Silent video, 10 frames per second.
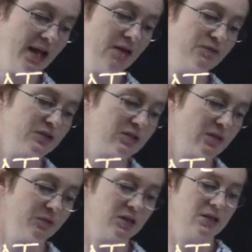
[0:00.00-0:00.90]
have
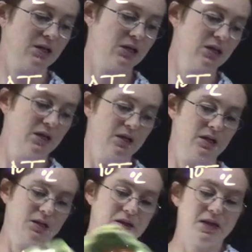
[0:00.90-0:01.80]
something
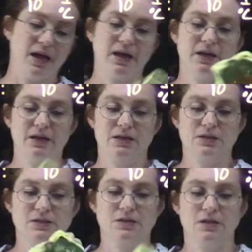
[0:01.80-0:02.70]
that
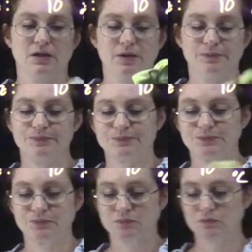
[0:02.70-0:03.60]
is, um,
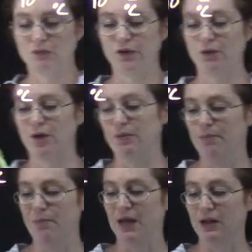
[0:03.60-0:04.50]
if you have a
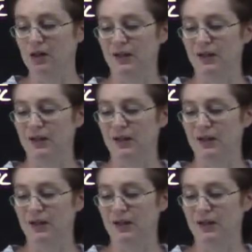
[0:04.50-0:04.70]
metal